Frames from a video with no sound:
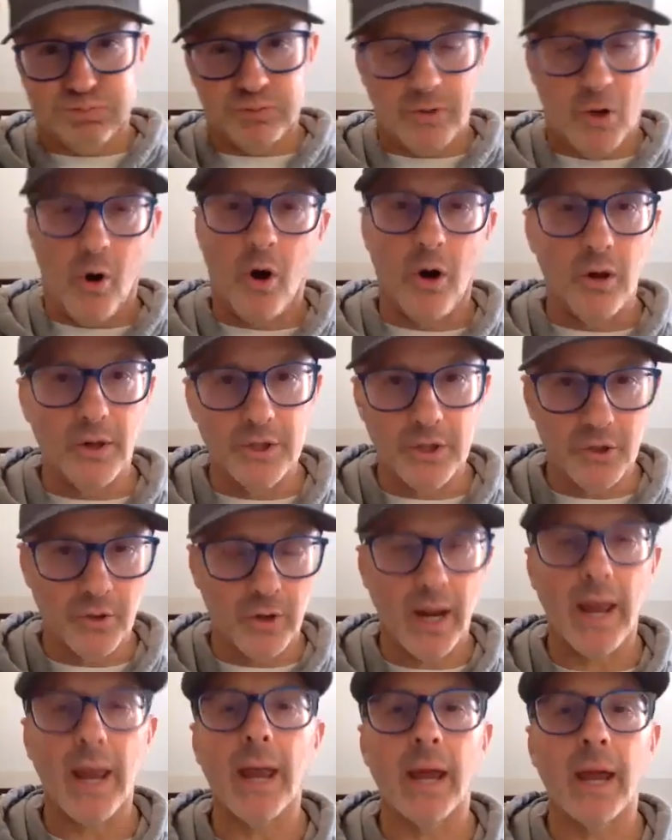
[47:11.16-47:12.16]
all in your
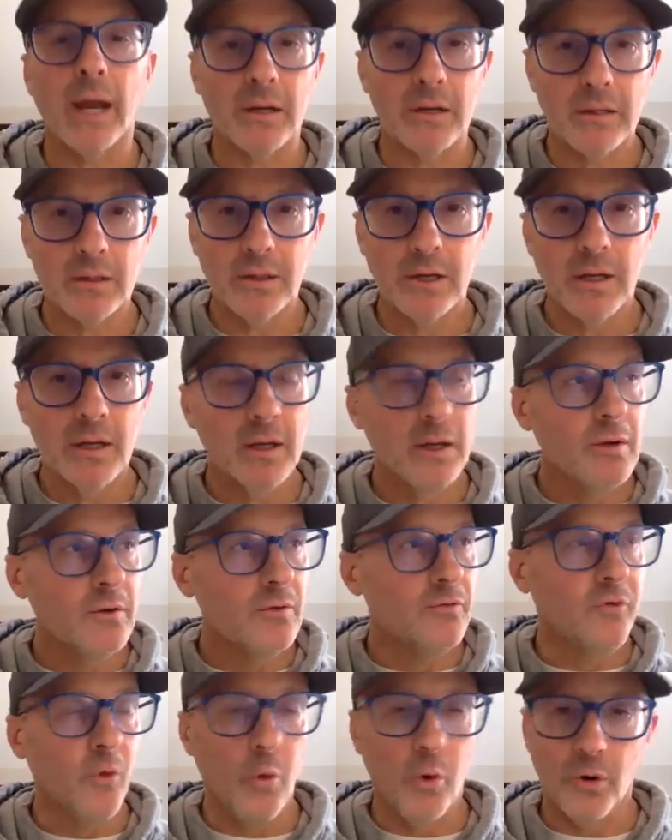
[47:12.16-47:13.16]
head
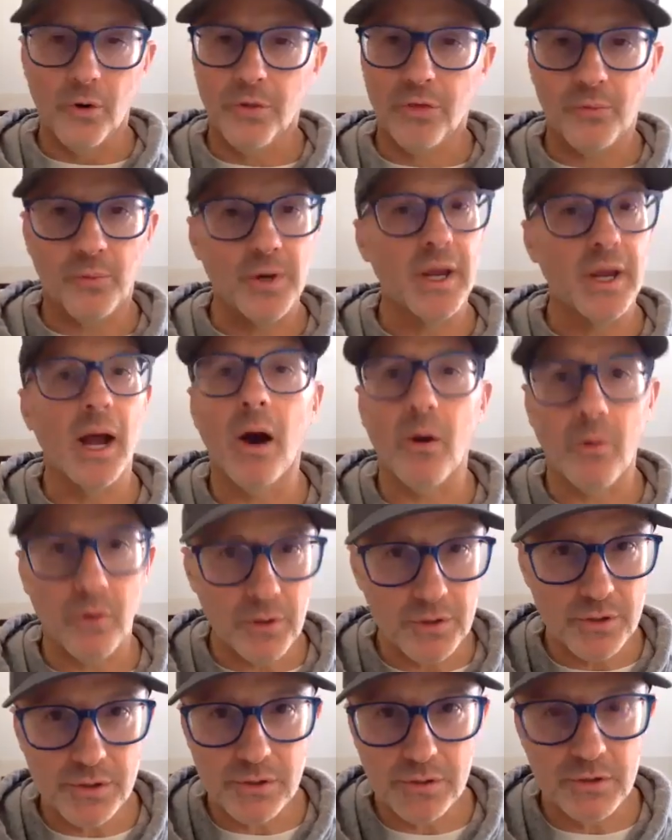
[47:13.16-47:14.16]
for 3
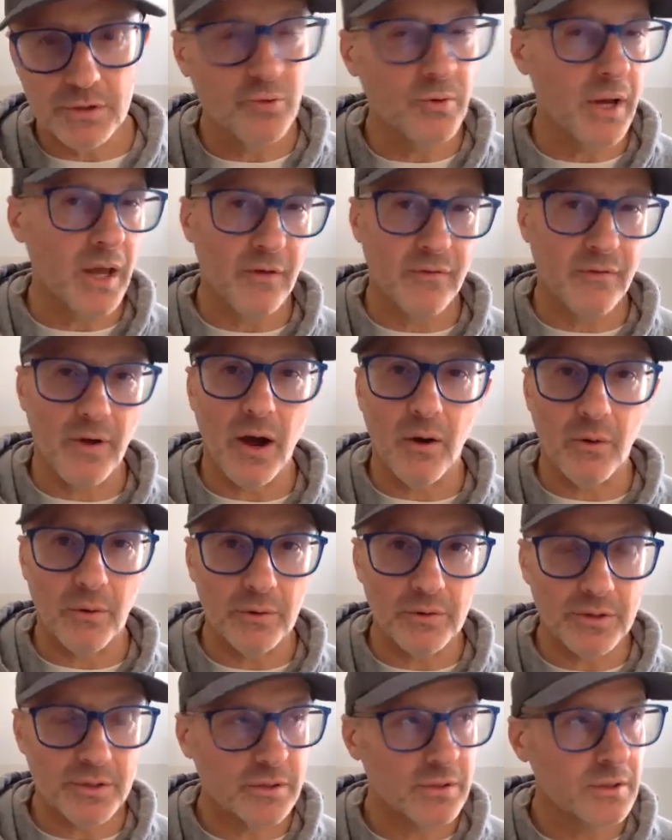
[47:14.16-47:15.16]
hours, 2.5
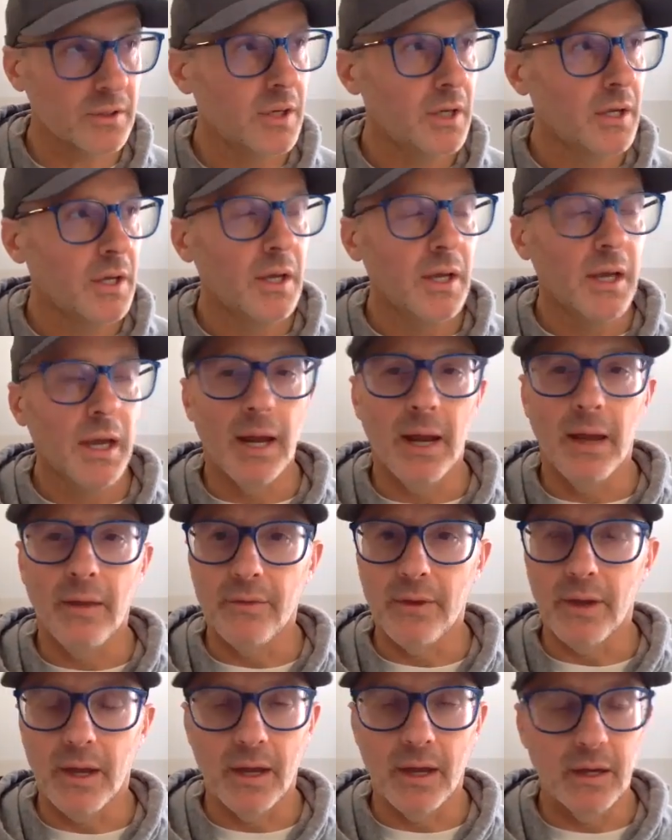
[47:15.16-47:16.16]
hours, and
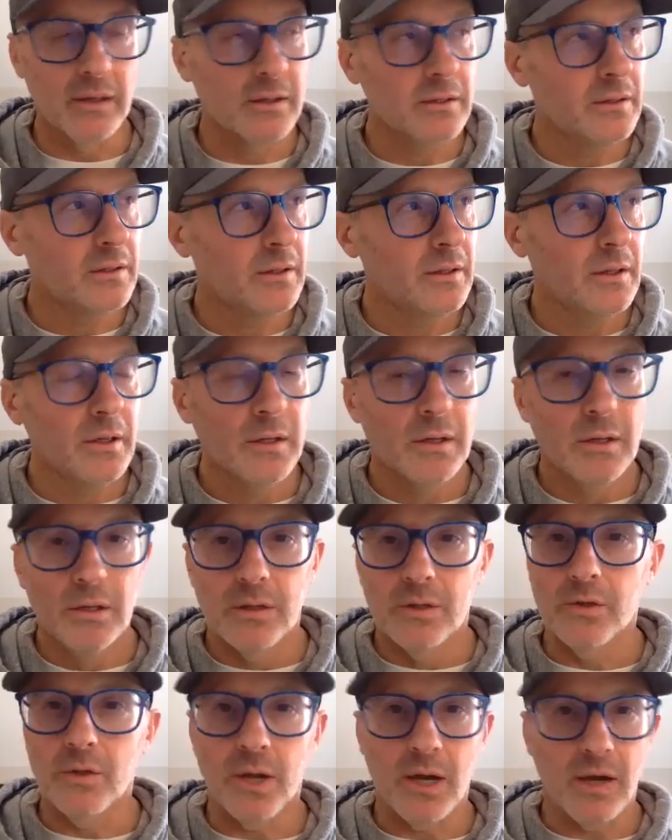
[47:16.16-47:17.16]
then
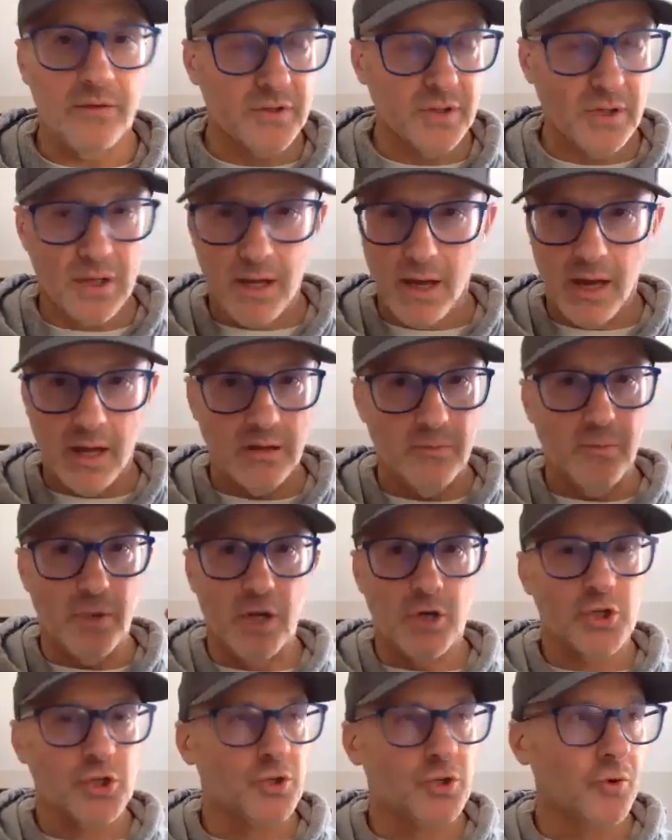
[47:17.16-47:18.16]
you have to kind of
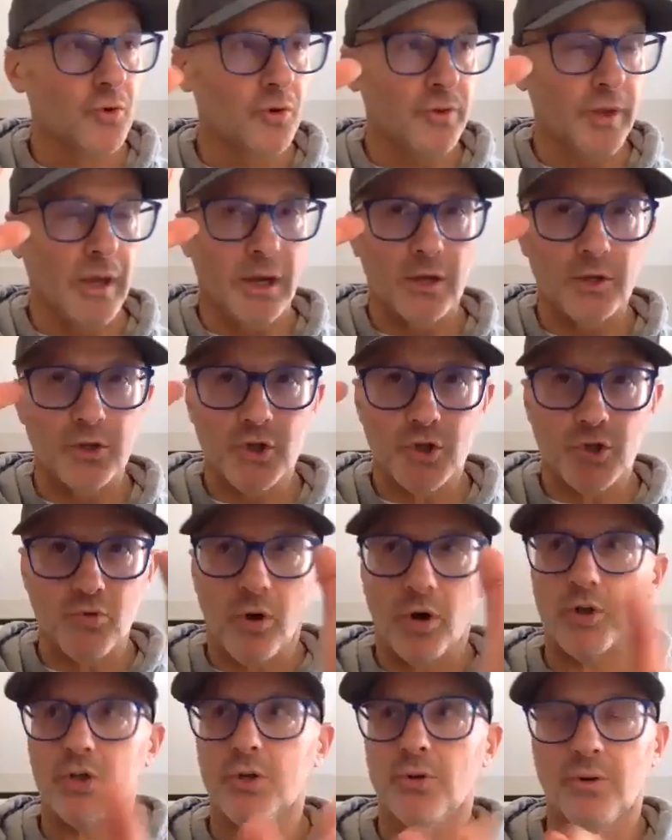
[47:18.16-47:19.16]
make sure that it's
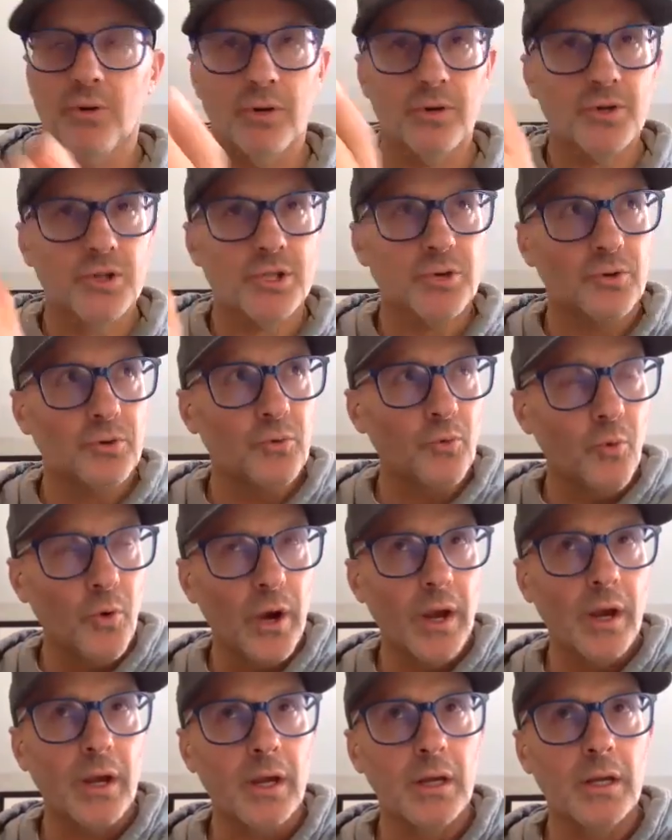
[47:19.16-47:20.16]
structured in a certain
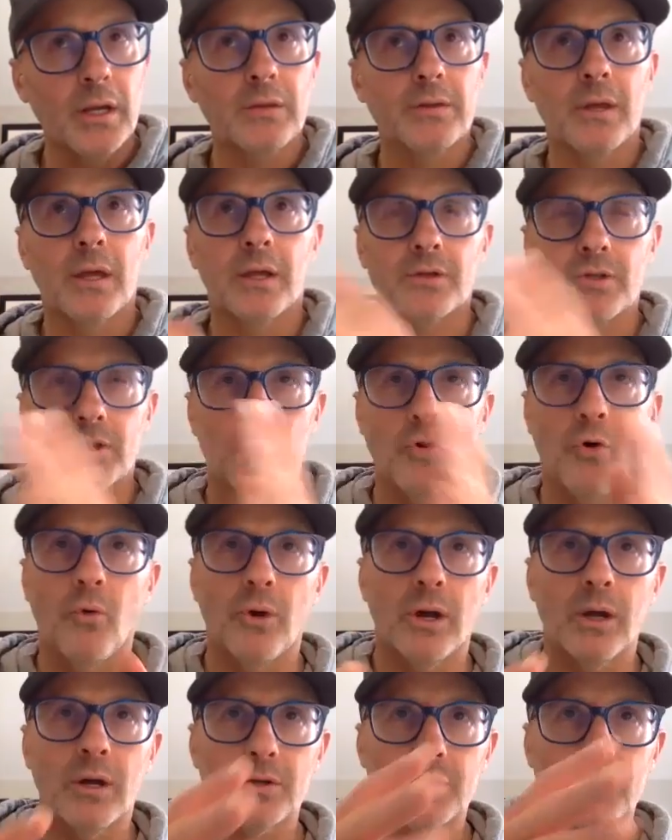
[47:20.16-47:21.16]
way, that it's
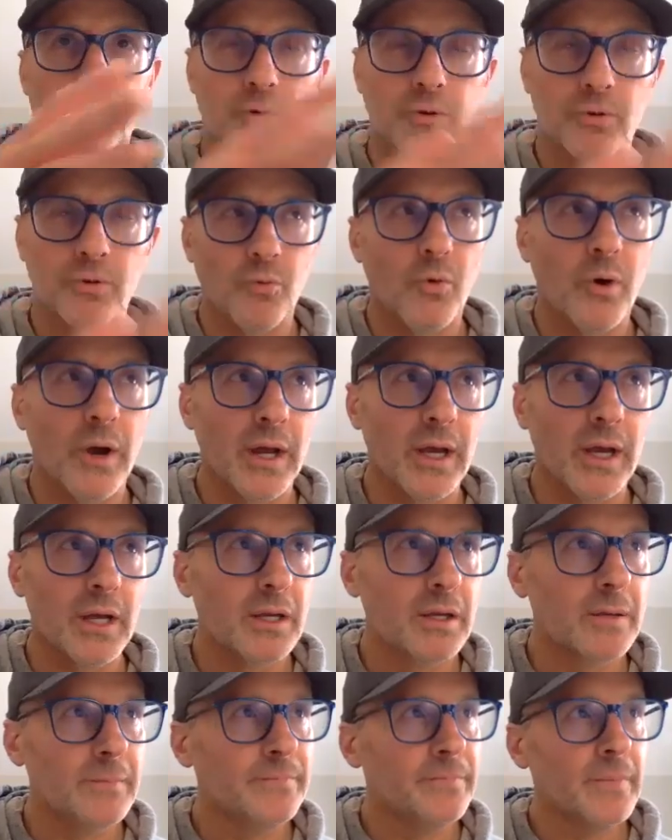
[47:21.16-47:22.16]
going a certain
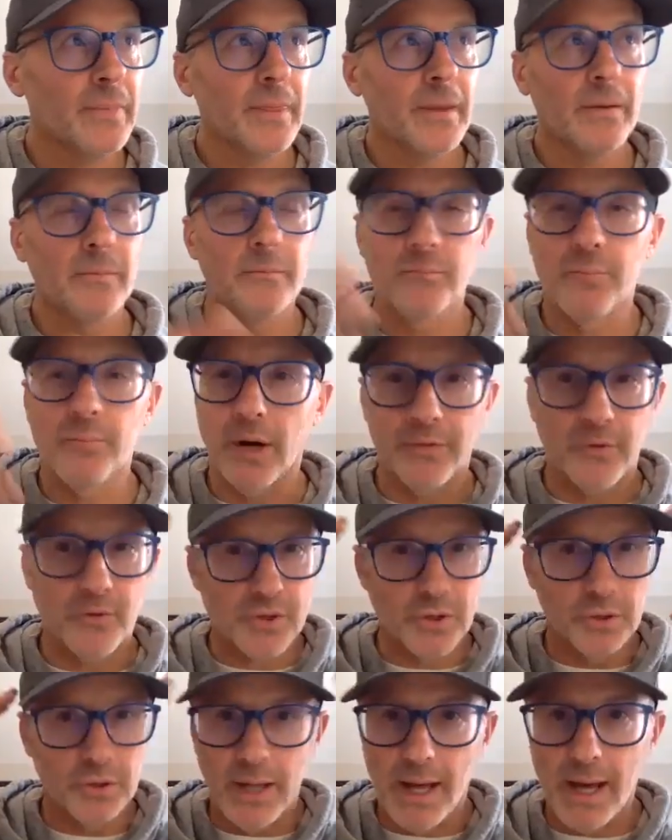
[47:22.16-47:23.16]
way, but
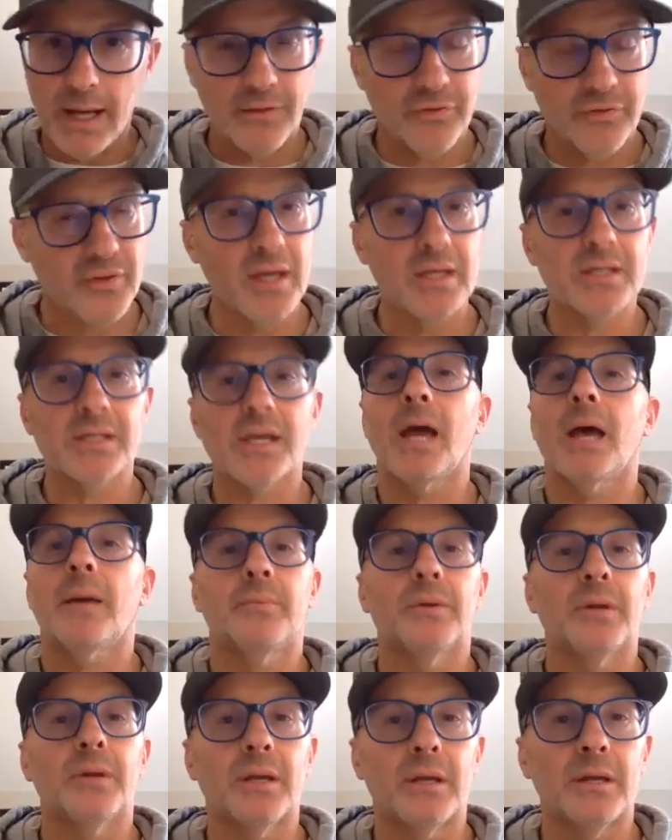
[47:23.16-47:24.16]
there's a lot of things
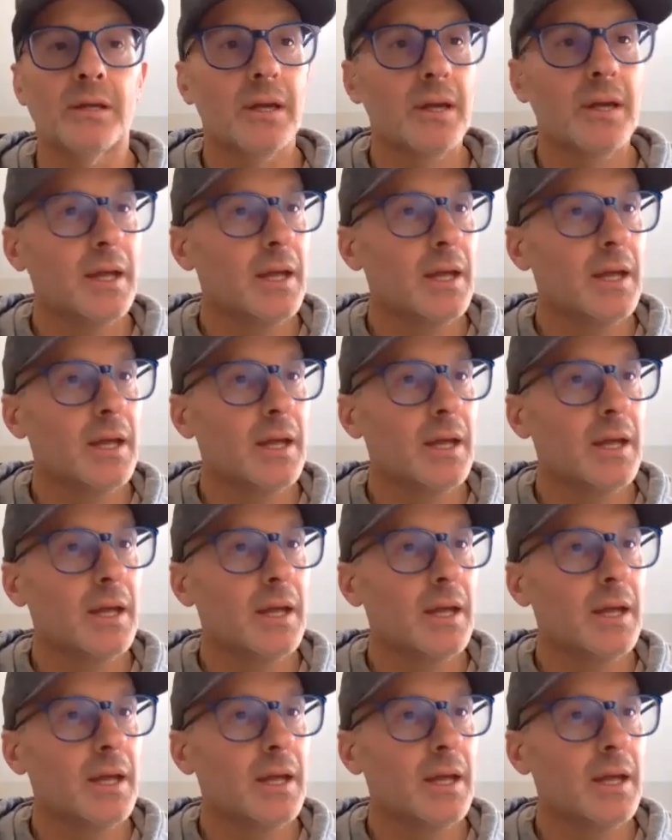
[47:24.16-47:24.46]
happening,